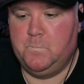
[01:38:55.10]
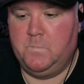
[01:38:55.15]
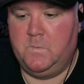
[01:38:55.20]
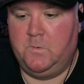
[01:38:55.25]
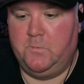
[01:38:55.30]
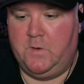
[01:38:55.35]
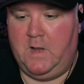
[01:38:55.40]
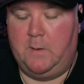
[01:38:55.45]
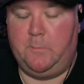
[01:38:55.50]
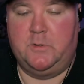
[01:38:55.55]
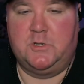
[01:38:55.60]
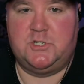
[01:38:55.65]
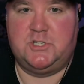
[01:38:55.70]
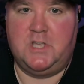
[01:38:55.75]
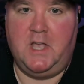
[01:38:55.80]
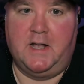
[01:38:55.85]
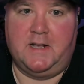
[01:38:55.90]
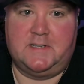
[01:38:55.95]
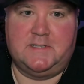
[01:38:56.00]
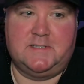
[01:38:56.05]
Right? Which
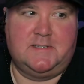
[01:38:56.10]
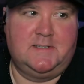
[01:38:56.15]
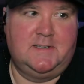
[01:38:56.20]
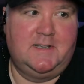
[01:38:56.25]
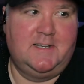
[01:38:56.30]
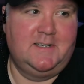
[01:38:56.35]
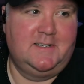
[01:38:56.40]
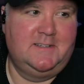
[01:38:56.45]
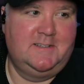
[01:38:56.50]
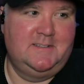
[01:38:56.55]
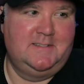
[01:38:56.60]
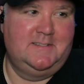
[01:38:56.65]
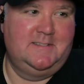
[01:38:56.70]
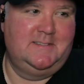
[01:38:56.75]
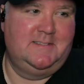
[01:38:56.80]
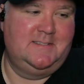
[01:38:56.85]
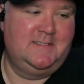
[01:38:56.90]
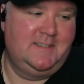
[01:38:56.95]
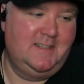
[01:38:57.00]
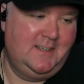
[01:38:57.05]
sucks.
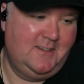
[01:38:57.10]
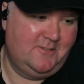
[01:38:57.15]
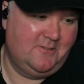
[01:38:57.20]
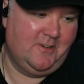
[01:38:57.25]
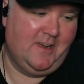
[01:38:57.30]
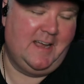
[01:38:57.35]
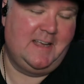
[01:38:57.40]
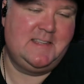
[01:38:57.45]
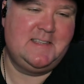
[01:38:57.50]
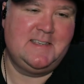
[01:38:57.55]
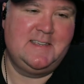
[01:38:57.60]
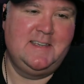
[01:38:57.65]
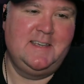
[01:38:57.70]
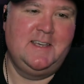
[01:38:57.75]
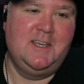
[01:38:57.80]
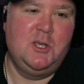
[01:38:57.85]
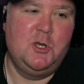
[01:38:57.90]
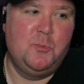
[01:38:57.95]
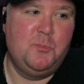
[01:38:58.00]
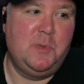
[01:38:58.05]
Right?
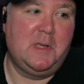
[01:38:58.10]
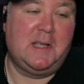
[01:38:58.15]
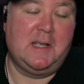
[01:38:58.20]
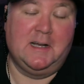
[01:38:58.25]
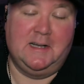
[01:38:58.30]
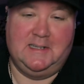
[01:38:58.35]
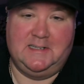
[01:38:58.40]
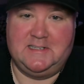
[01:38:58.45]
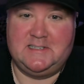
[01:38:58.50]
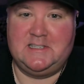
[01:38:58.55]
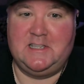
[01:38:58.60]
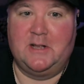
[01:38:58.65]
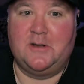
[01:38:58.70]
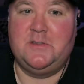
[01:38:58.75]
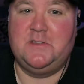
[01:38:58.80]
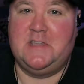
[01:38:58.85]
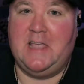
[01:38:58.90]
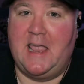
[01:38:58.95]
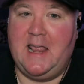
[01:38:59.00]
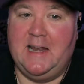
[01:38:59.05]
Because their
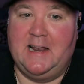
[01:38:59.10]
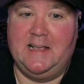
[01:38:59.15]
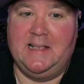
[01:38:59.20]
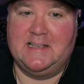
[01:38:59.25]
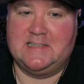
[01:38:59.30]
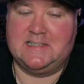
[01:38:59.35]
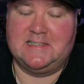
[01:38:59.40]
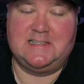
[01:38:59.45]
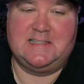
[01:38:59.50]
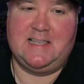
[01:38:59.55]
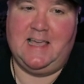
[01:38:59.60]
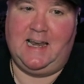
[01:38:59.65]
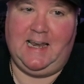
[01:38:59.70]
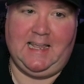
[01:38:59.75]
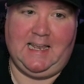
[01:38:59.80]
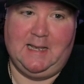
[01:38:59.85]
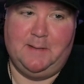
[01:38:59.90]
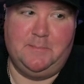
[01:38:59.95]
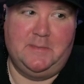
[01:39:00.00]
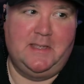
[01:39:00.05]
data isn't
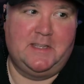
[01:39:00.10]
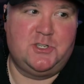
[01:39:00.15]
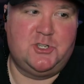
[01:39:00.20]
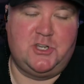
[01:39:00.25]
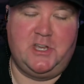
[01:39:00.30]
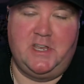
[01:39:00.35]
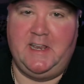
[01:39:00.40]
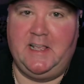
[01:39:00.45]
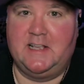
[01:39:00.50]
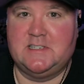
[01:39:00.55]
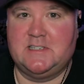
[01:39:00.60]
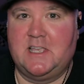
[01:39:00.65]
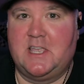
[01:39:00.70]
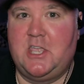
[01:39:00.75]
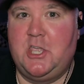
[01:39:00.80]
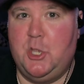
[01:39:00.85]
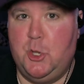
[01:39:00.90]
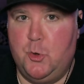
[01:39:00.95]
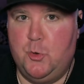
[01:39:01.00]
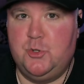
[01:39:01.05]
telling them that cheating is a
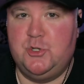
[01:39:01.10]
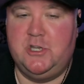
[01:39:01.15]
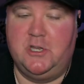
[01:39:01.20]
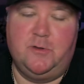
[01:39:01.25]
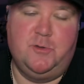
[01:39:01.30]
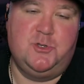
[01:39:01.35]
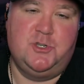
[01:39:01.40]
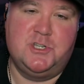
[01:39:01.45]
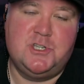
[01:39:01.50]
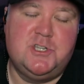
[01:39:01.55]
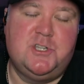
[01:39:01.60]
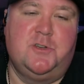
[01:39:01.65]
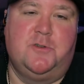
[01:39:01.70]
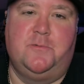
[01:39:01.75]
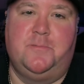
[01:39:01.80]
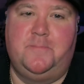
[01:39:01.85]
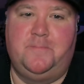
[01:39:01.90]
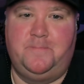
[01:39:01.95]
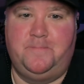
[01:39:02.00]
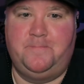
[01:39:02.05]
huge, huge issue.
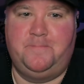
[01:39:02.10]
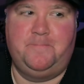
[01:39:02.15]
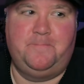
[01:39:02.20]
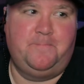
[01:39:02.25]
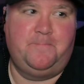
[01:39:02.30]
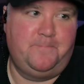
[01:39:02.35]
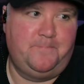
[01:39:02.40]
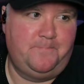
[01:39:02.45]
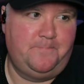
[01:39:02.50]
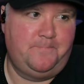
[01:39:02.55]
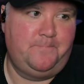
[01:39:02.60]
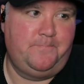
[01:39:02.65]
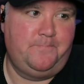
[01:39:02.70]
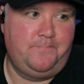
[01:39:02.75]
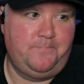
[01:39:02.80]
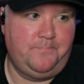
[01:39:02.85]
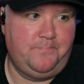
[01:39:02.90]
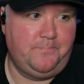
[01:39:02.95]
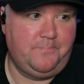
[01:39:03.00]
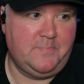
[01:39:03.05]

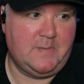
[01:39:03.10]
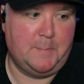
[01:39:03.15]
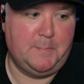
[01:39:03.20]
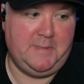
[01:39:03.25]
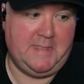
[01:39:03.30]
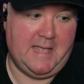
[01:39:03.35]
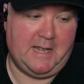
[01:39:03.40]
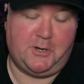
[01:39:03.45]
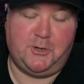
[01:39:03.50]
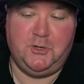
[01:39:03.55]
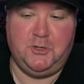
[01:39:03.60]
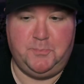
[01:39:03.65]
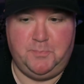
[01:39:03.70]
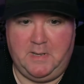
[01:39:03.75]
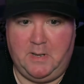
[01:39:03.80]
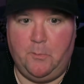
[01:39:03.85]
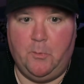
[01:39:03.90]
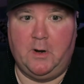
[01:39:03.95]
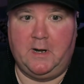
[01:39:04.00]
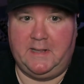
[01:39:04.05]
I mean, that could
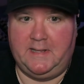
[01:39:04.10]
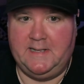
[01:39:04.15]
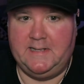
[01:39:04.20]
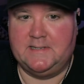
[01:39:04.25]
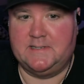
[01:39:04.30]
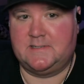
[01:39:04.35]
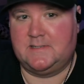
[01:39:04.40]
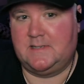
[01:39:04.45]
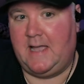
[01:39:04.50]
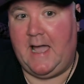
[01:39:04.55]
be what it is.